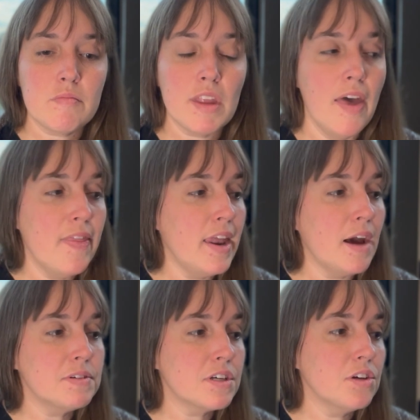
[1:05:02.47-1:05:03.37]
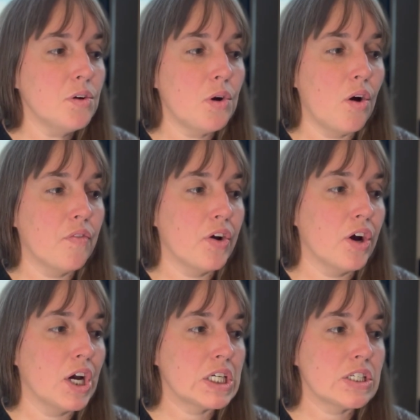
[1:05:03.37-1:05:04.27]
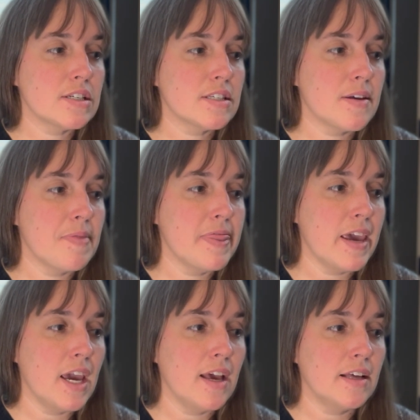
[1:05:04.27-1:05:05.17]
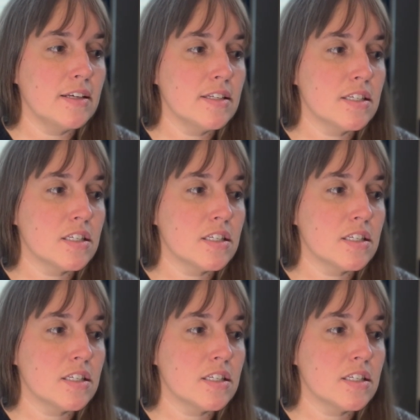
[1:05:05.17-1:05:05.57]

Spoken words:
then I was going to go over just some things